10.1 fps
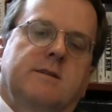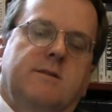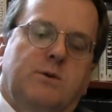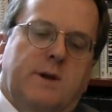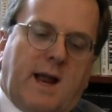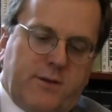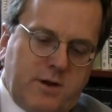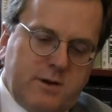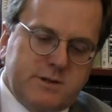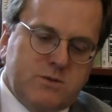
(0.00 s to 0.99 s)
if you get out
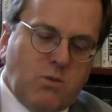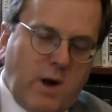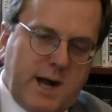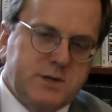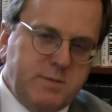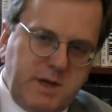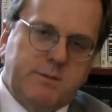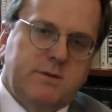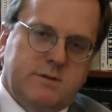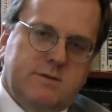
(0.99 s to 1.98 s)
there and just watch
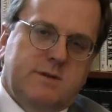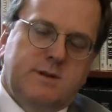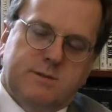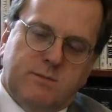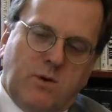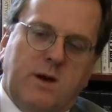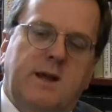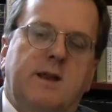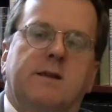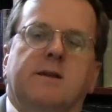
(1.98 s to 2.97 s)
people in the
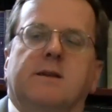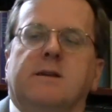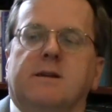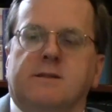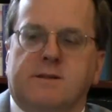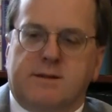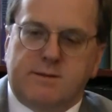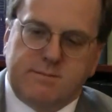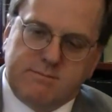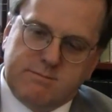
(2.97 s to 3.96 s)
morning, in
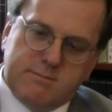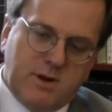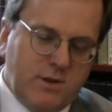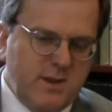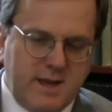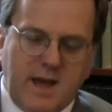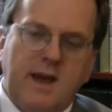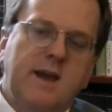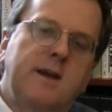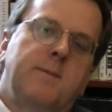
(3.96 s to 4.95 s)
the middle of the
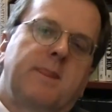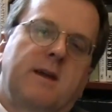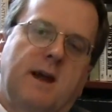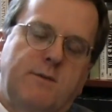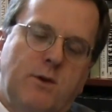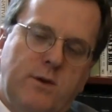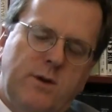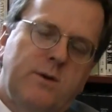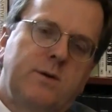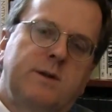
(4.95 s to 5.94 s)
day,
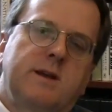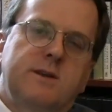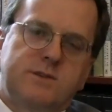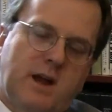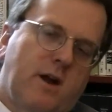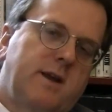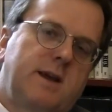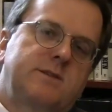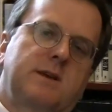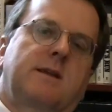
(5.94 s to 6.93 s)
afternoon,
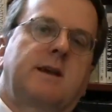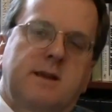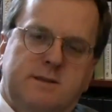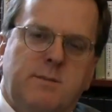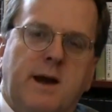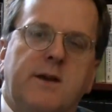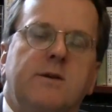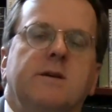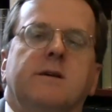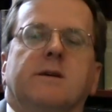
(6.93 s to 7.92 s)
Saturday, Sunday, doesn't
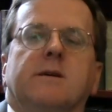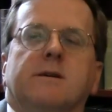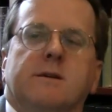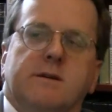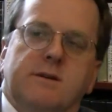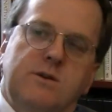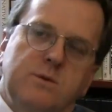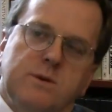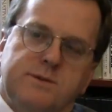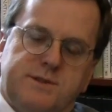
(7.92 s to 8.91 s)
matter, you
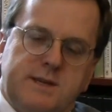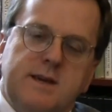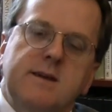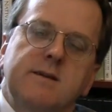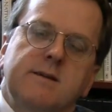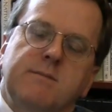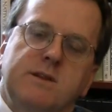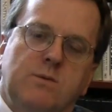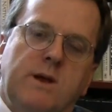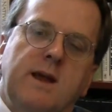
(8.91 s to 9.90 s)
will see
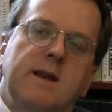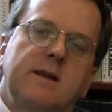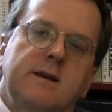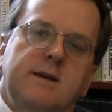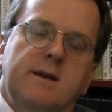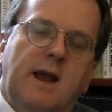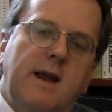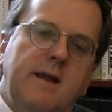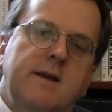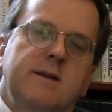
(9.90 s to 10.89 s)
between
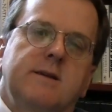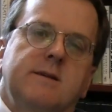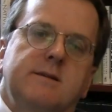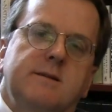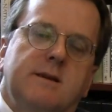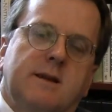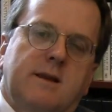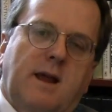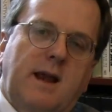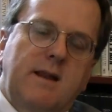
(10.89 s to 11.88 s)
80
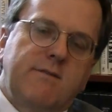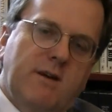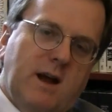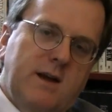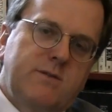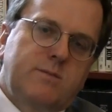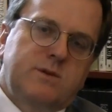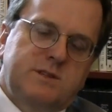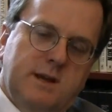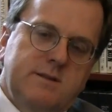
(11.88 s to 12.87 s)
and
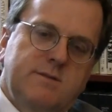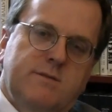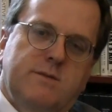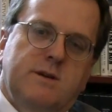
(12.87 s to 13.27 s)
95% of